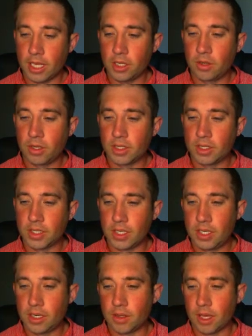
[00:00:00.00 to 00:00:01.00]
and you can see
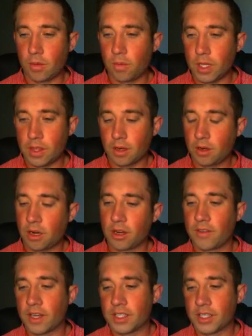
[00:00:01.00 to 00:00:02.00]
here that width and
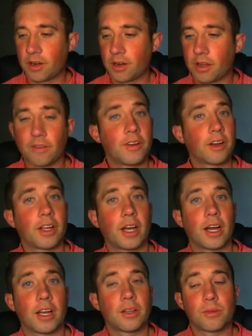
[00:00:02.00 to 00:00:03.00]
convex area are very
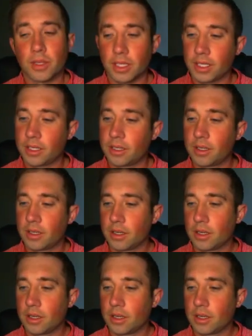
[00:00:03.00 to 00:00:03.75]
highly related,